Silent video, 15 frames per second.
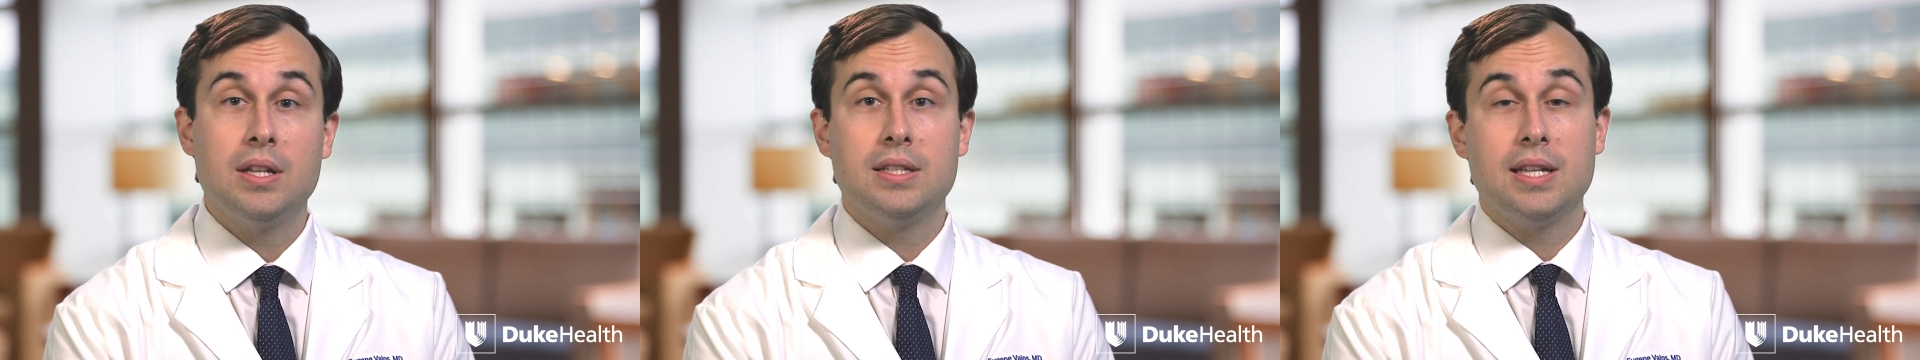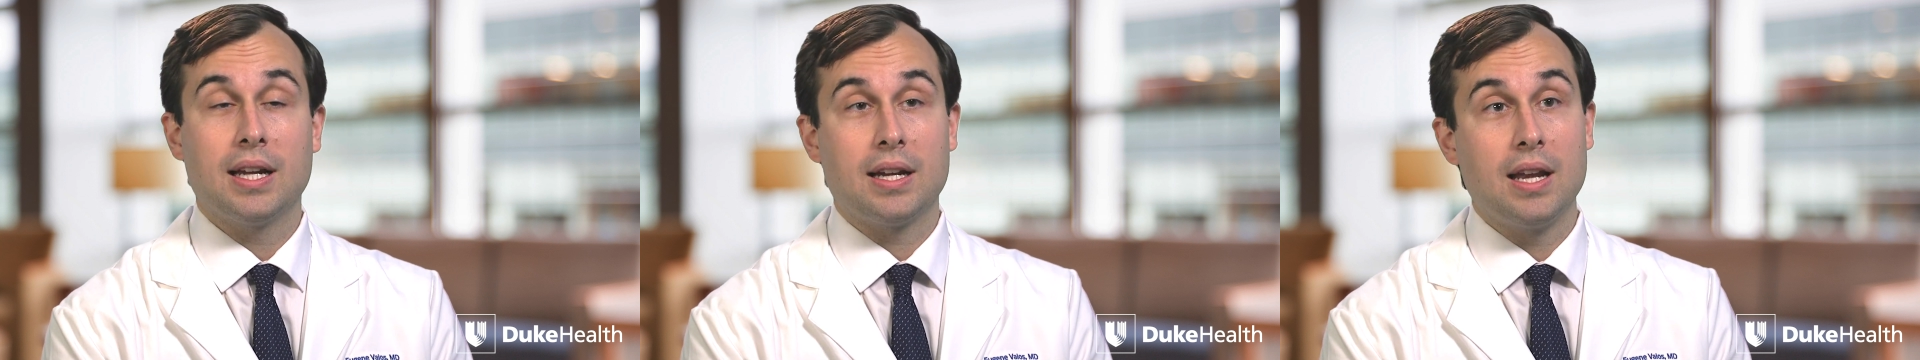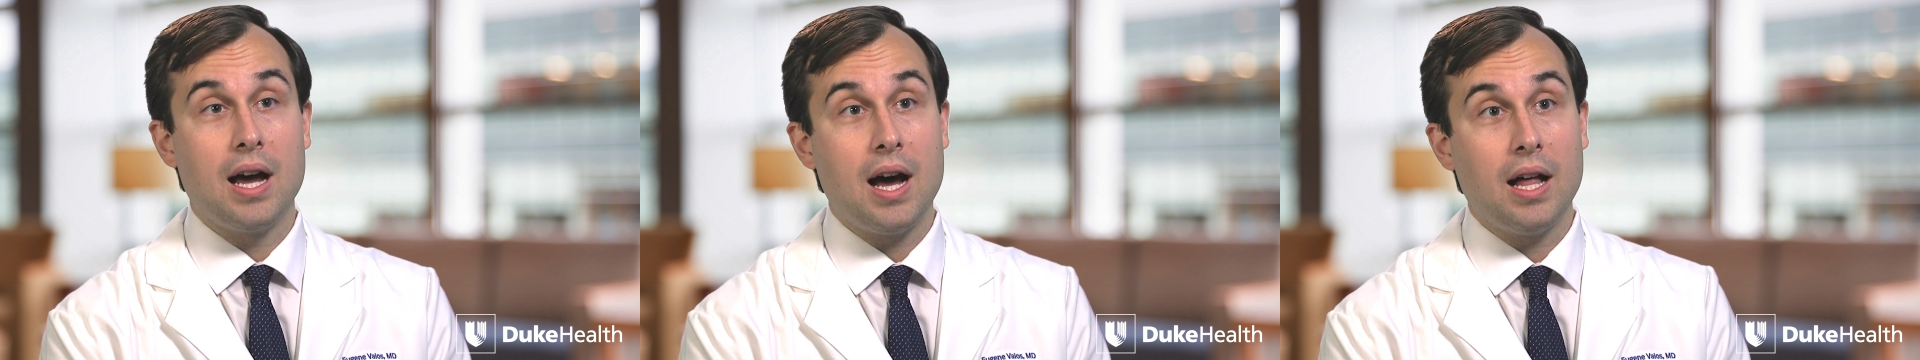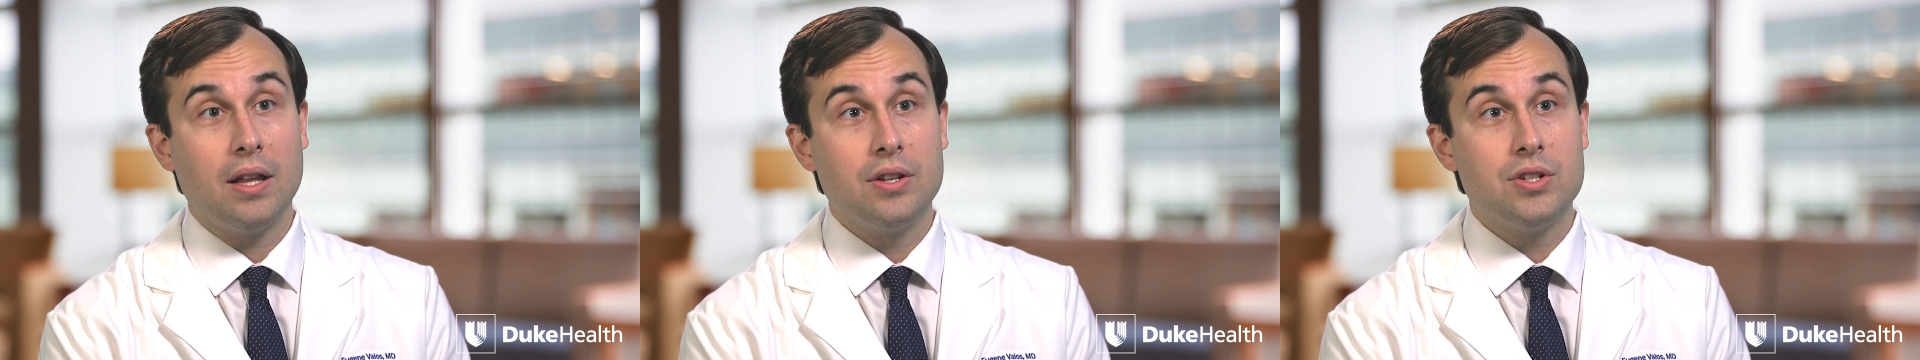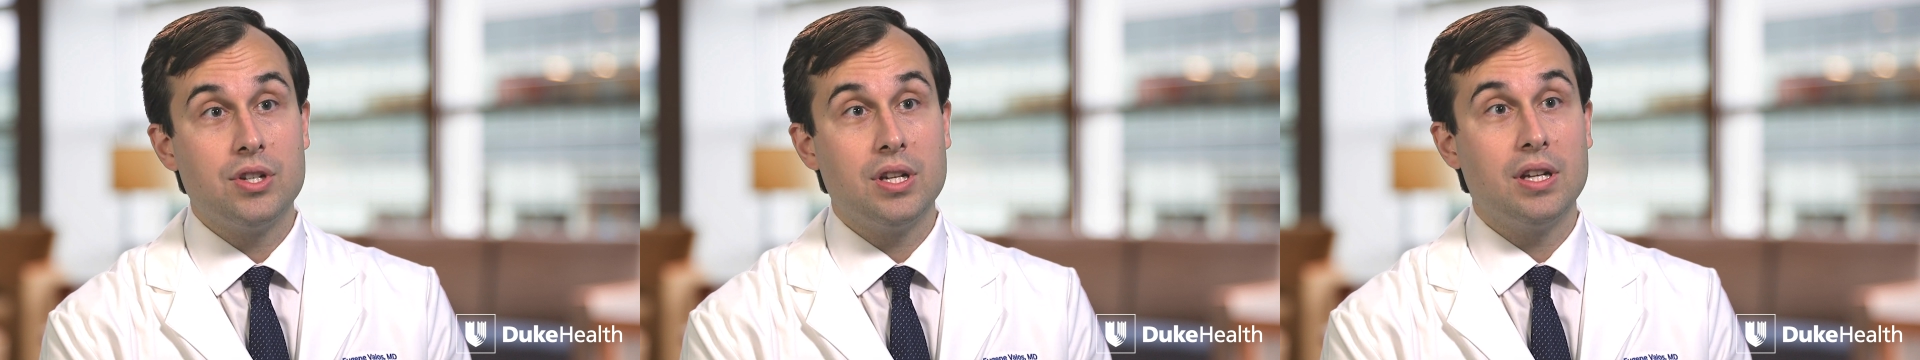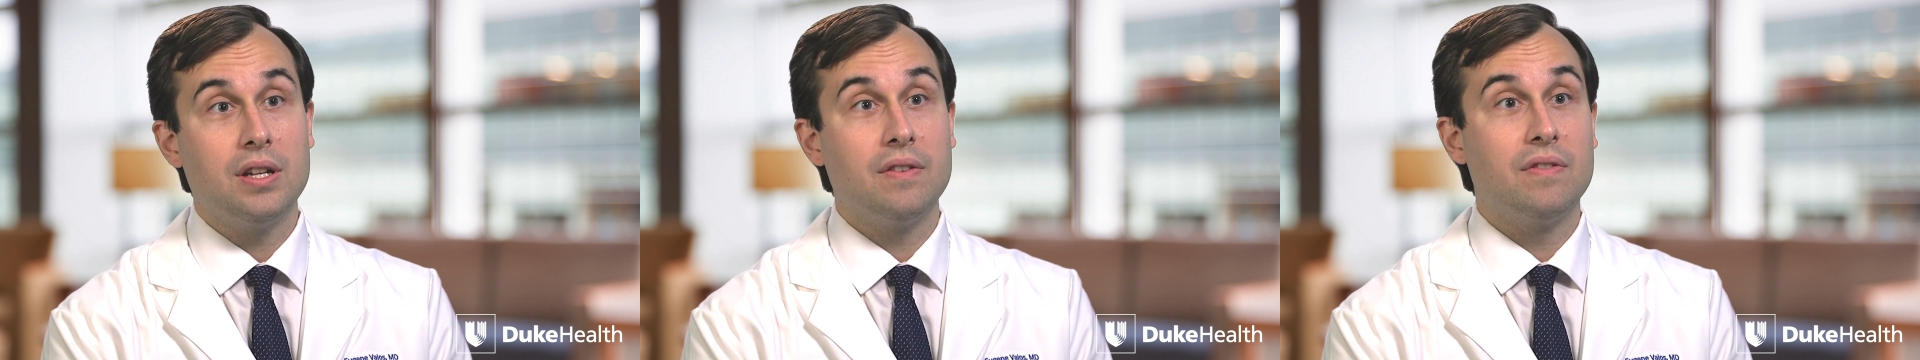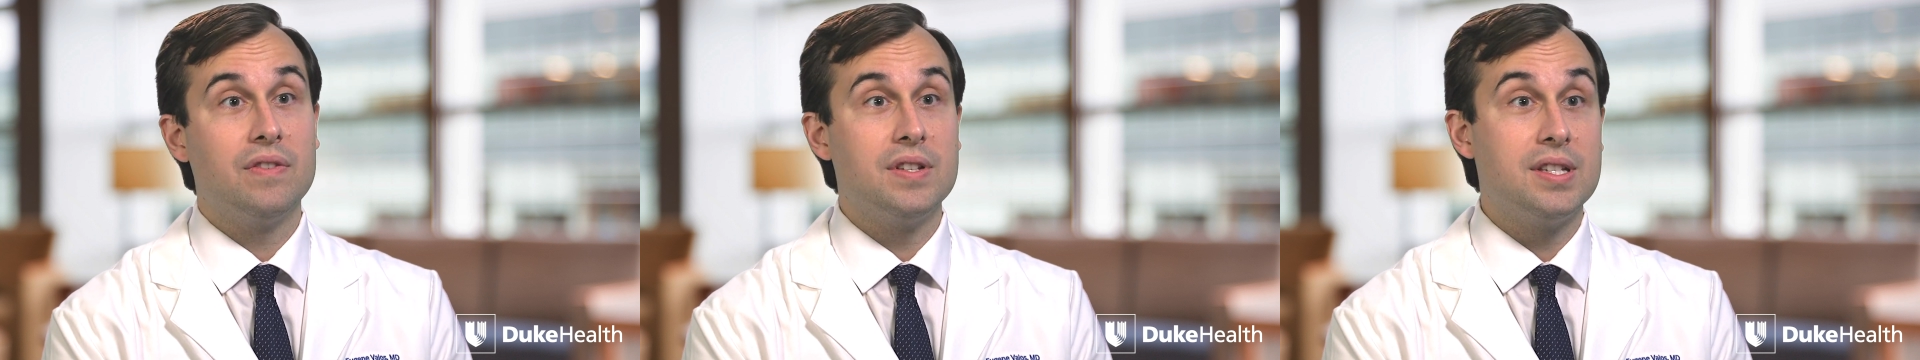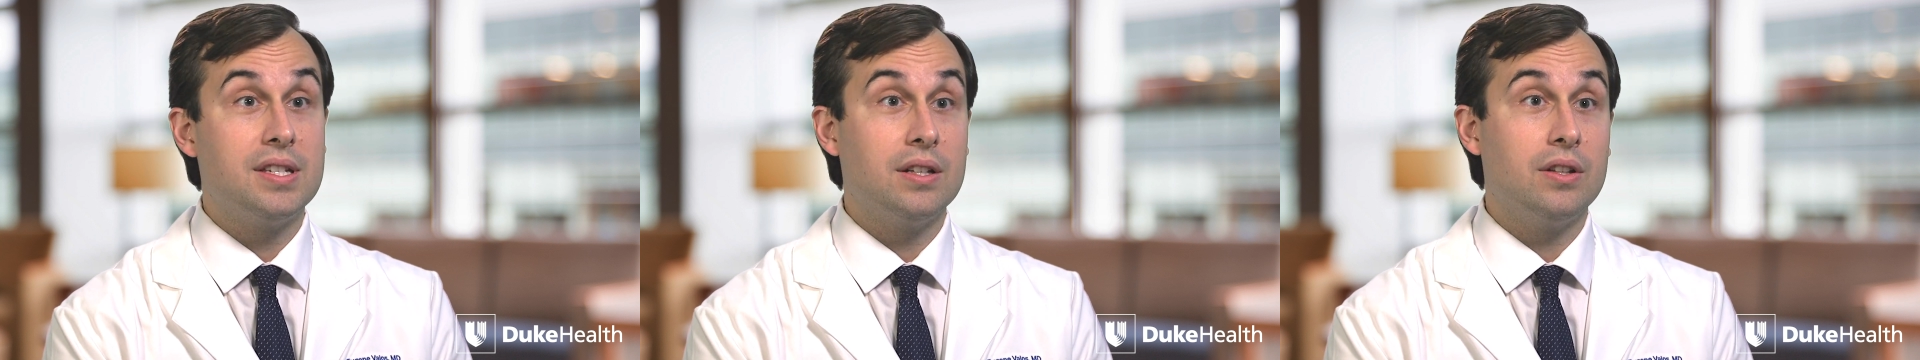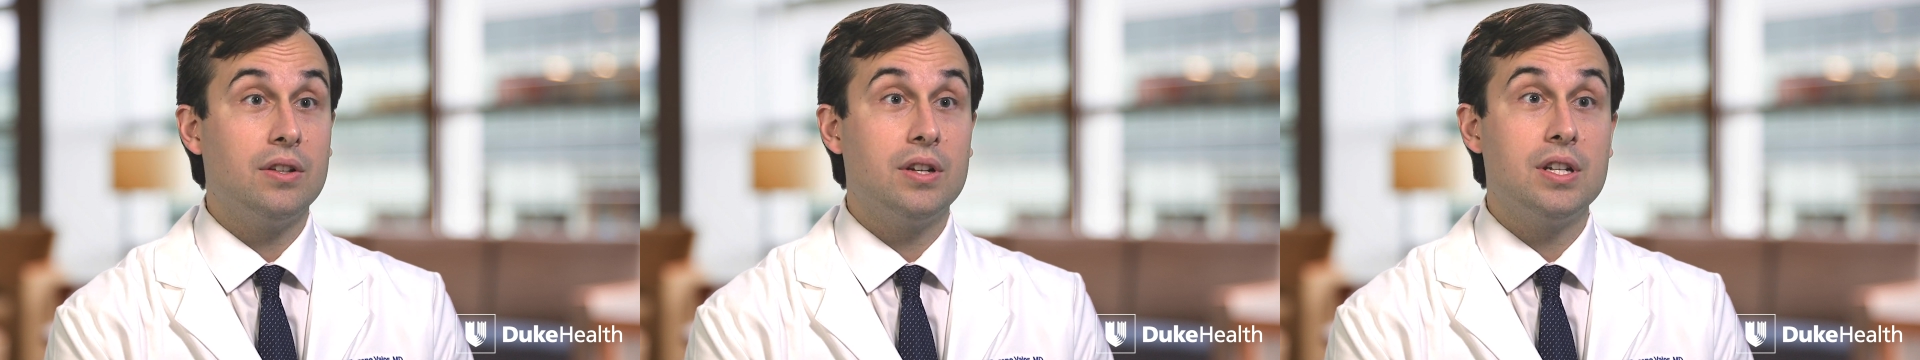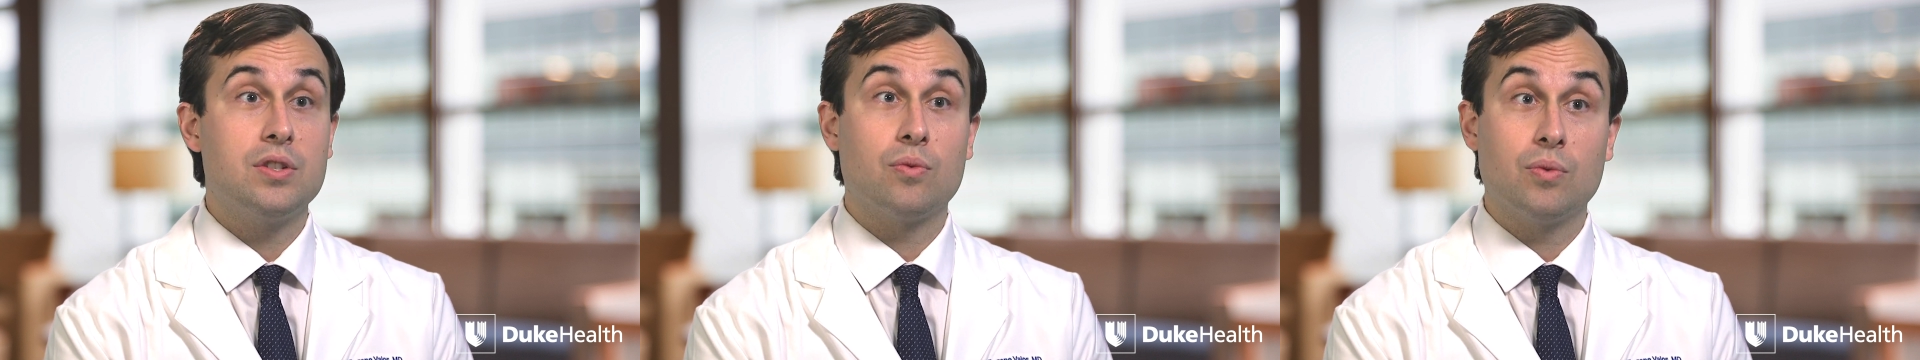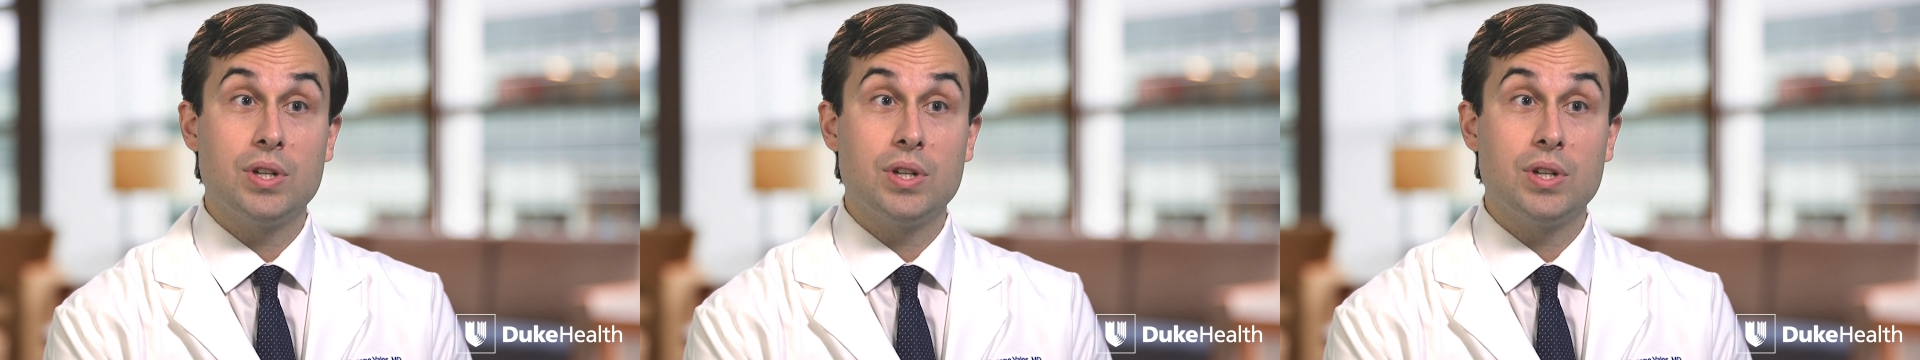technology, facilities,